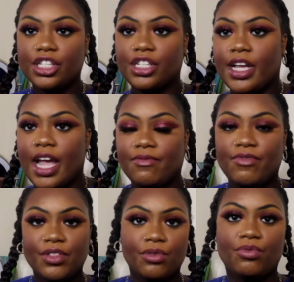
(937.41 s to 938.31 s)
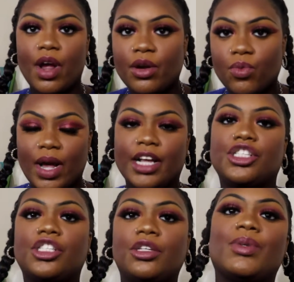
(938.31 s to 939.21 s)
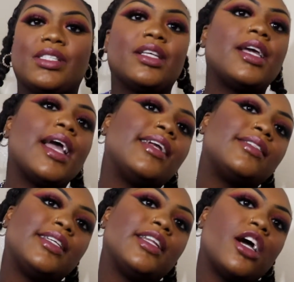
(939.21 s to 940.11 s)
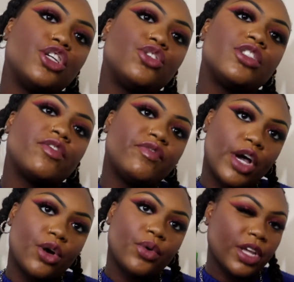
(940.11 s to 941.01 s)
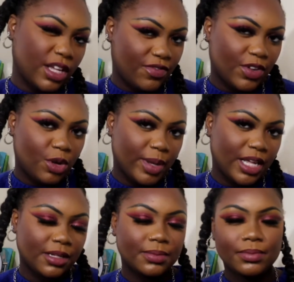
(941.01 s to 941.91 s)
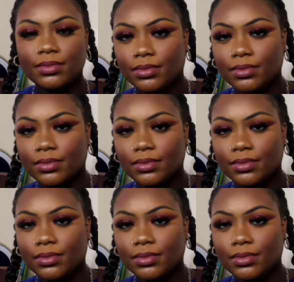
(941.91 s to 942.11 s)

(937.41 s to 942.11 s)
She came for the runway. She was the 1800s Vogue. You feel me?